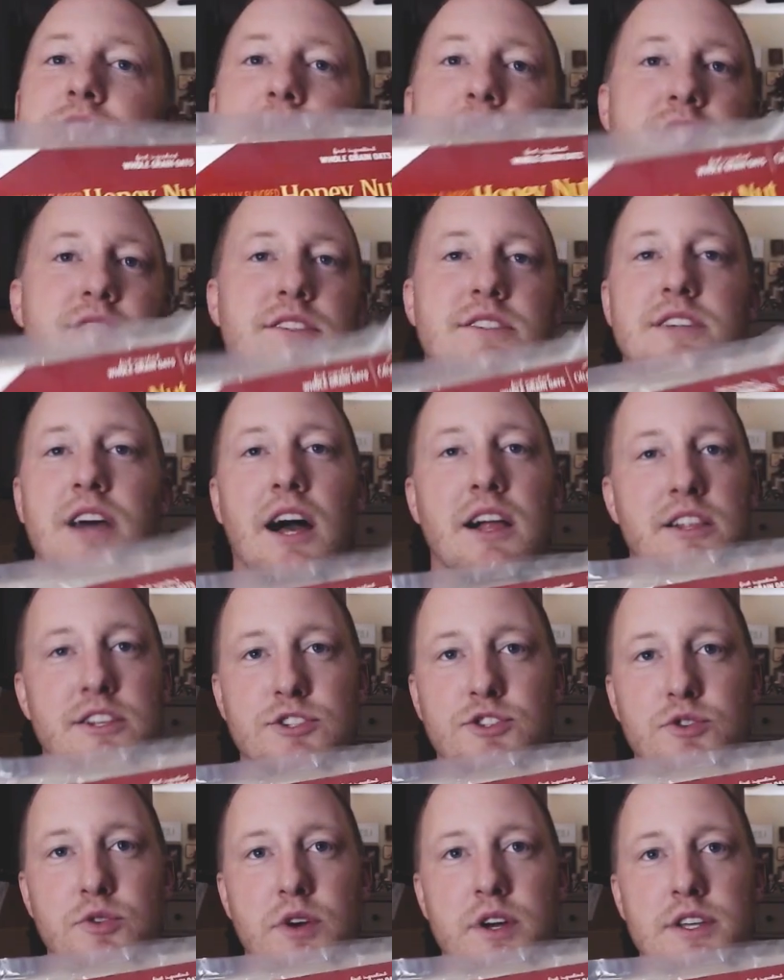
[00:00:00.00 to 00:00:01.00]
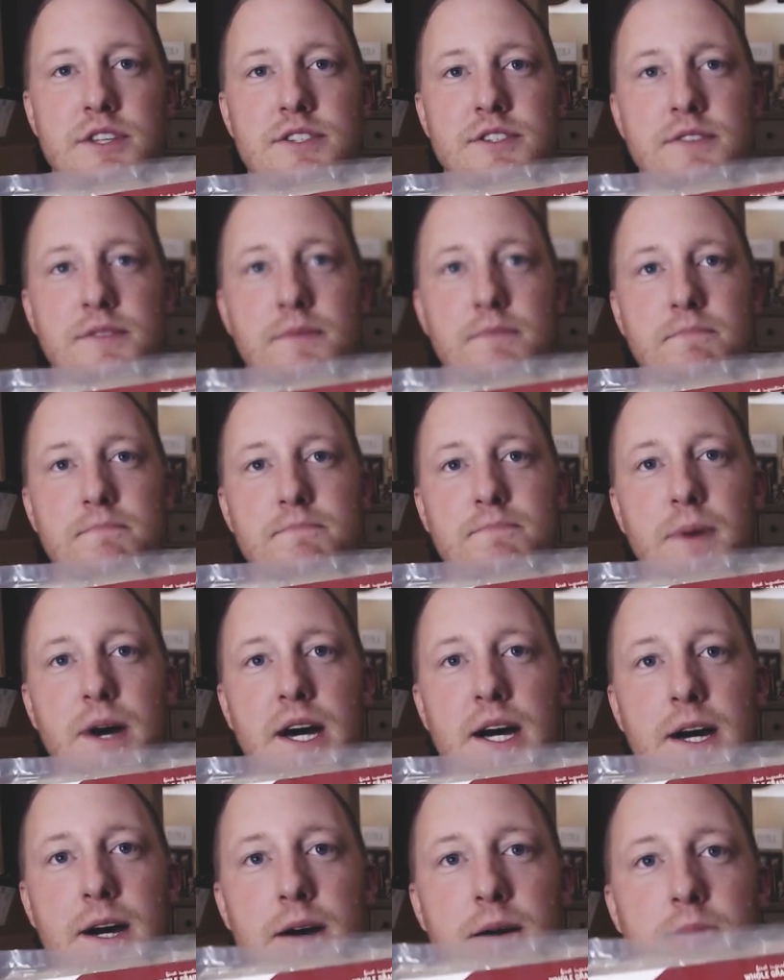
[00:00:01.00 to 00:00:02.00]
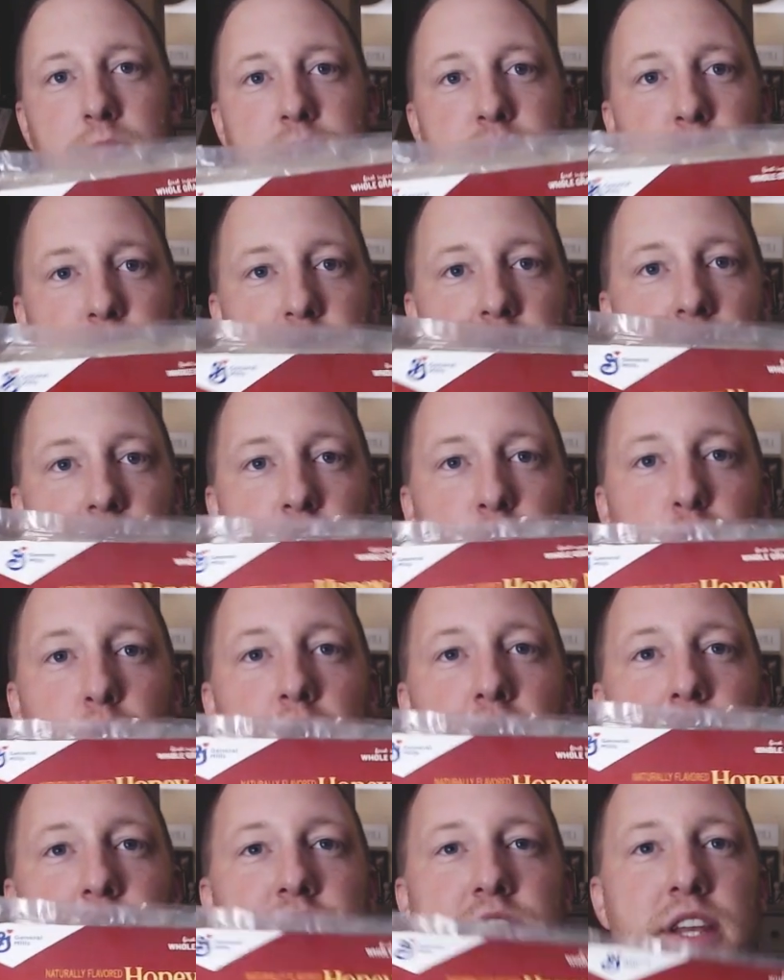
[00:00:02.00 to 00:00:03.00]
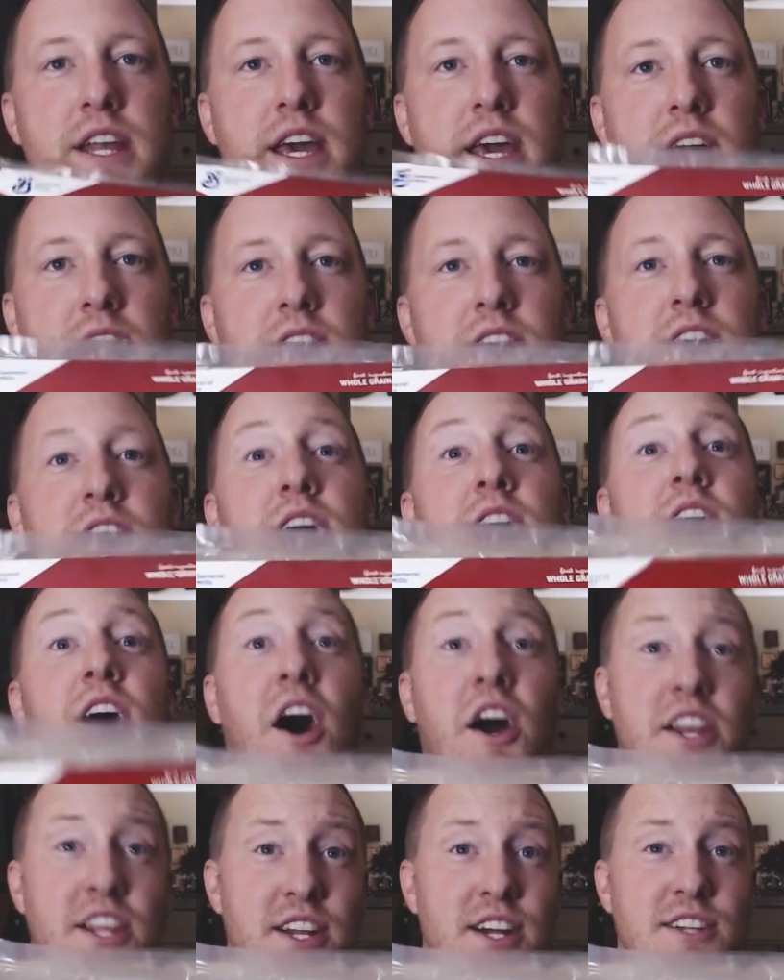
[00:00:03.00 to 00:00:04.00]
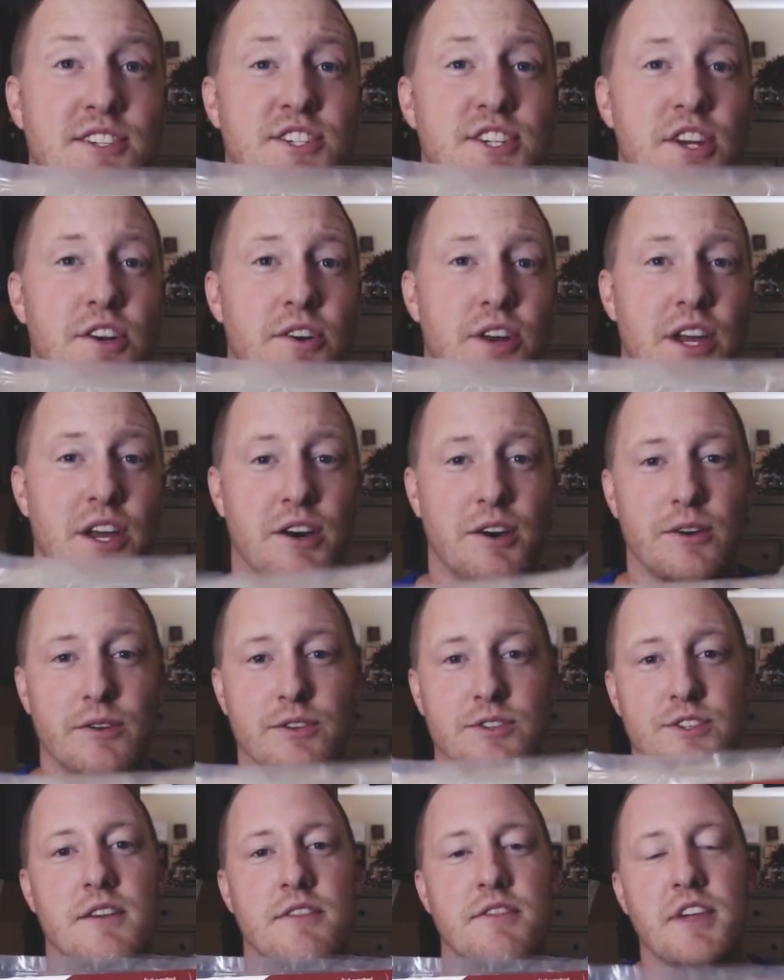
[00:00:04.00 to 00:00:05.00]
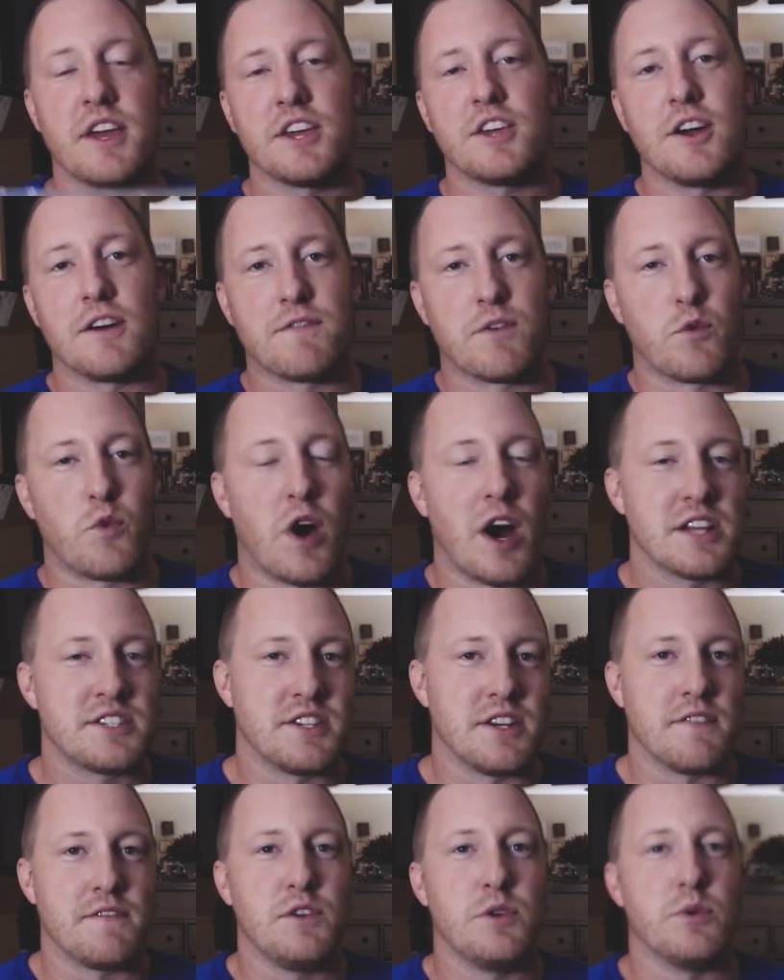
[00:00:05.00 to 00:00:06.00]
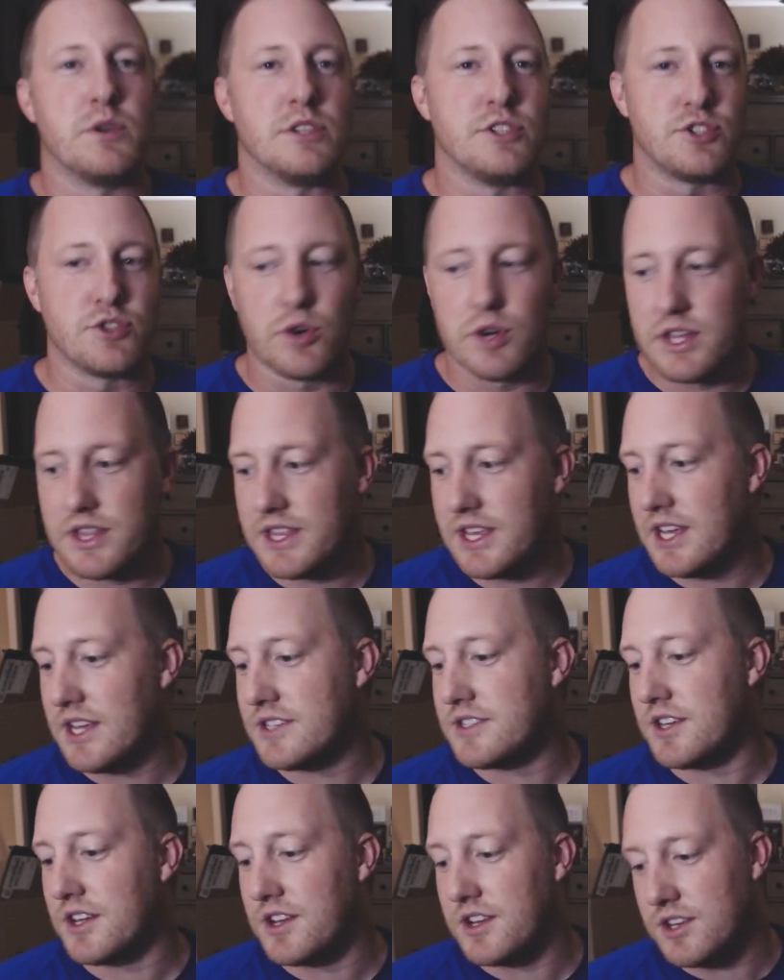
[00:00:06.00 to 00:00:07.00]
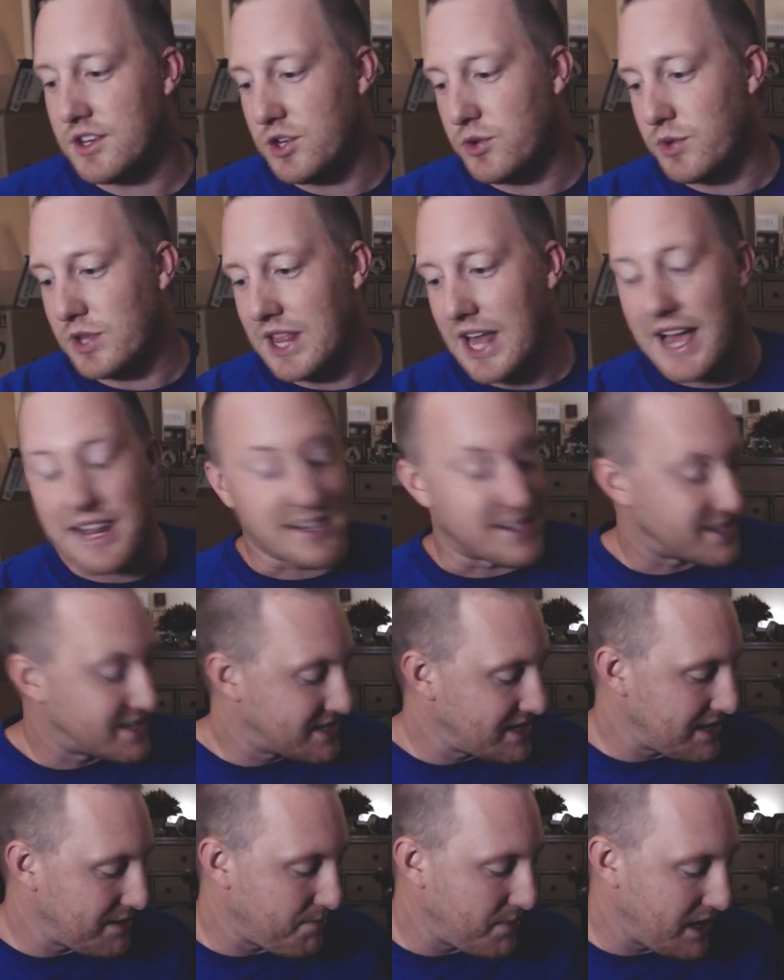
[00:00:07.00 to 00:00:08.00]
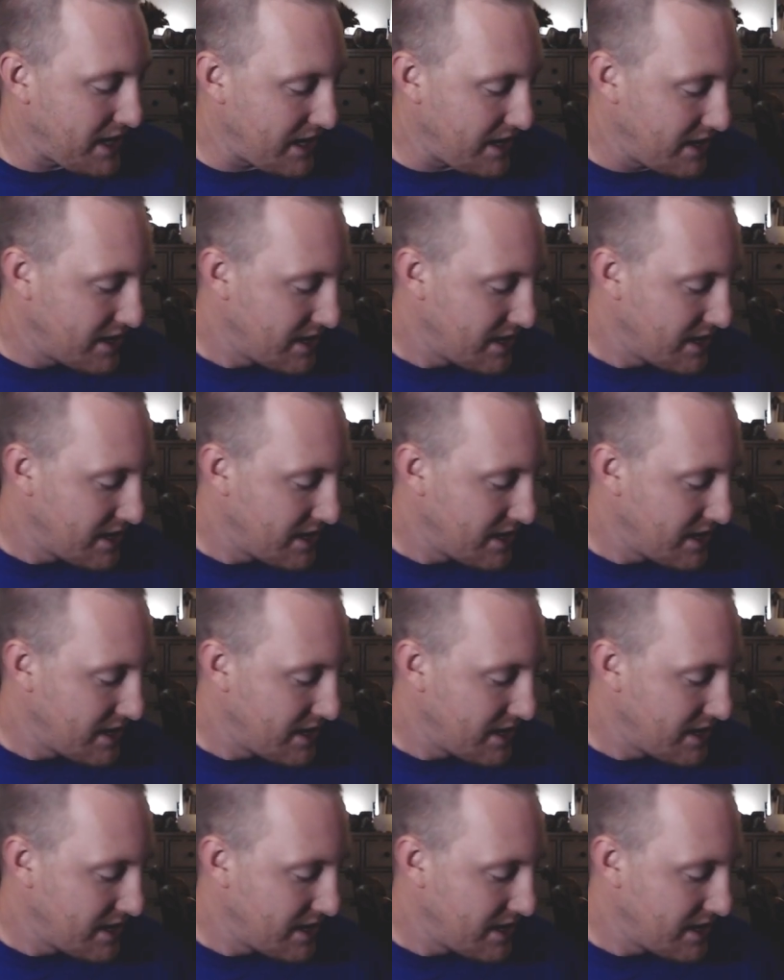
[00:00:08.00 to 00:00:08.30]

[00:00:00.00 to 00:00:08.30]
solid choice. So yeah, your winner today, Honey Nut Cheerios. Thank y'all for watching. If you enjoyed this and you would like to see me